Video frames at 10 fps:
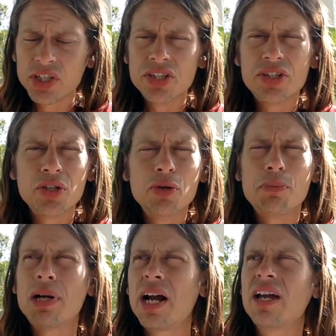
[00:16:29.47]
You can do
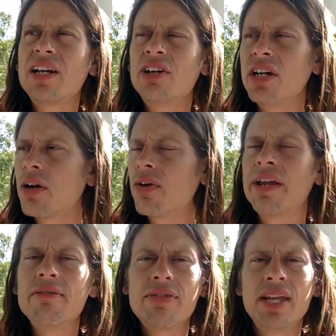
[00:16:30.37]
pioneering,
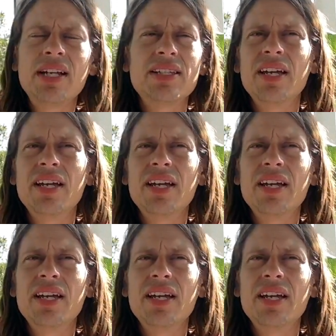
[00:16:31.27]
creative things